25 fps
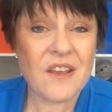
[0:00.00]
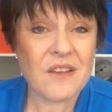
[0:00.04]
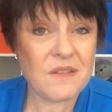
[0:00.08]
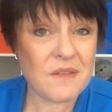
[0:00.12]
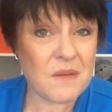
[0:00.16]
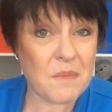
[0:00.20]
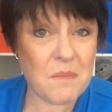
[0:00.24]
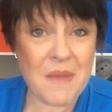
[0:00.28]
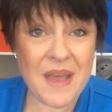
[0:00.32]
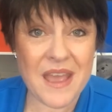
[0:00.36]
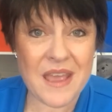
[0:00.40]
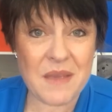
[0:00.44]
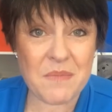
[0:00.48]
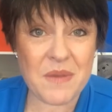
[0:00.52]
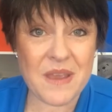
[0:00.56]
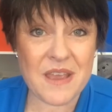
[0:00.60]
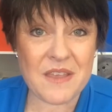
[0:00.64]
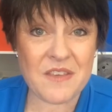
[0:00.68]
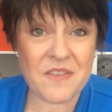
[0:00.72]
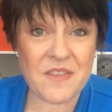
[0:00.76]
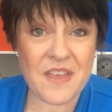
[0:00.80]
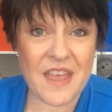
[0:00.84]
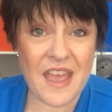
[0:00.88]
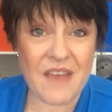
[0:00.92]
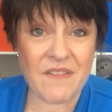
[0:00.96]
It may be
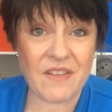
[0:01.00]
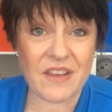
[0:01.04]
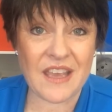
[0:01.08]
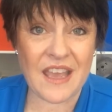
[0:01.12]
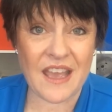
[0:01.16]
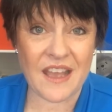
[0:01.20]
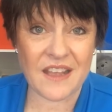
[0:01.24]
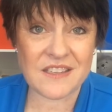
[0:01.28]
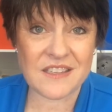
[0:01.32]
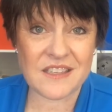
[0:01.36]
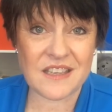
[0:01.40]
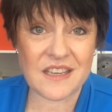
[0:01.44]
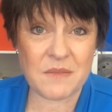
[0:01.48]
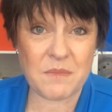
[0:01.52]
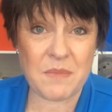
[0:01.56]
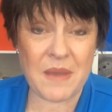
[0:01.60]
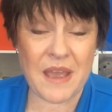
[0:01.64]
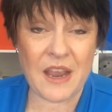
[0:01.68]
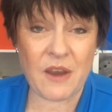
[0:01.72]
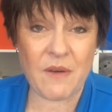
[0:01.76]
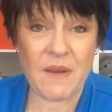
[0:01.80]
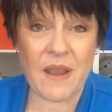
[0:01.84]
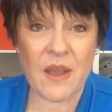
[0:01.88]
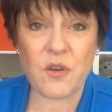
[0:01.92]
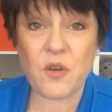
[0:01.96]
that they have a counselling
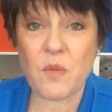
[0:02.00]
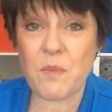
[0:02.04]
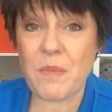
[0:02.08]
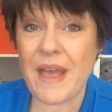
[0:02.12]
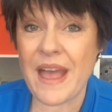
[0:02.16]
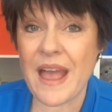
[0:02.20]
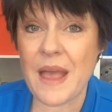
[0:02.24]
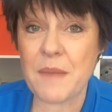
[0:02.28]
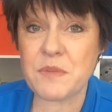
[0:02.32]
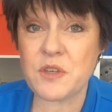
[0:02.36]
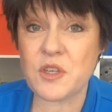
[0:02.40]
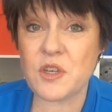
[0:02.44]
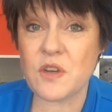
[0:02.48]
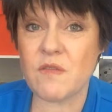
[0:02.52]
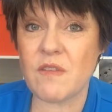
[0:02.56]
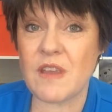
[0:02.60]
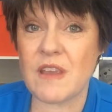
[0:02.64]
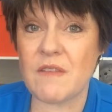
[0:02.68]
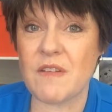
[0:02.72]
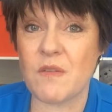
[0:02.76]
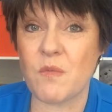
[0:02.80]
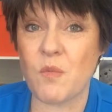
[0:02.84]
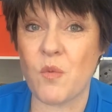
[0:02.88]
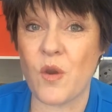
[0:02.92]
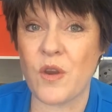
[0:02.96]
background, or perhaps you've
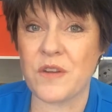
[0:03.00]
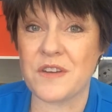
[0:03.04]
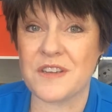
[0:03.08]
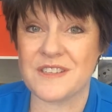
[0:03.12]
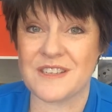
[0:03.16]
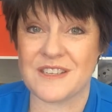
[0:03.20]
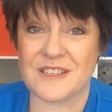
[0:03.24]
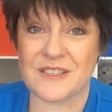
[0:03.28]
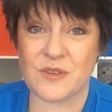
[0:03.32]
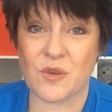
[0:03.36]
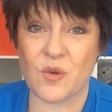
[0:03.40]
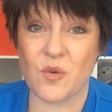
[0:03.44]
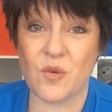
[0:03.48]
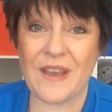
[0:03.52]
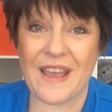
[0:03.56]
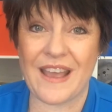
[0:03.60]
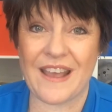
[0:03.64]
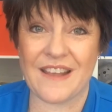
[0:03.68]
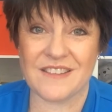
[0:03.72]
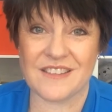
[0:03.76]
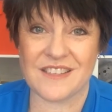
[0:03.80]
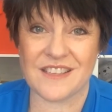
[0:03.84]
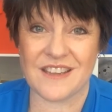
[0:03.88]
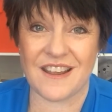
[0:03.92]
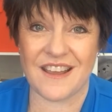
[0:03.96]
even worked as a school
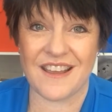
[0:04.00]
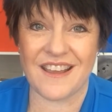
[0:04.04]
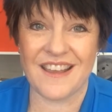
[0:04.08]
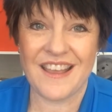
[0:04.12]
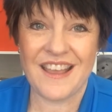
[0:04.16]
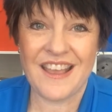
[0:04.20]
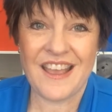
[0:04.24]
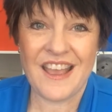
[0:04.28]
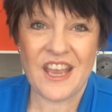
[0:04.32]
counsellor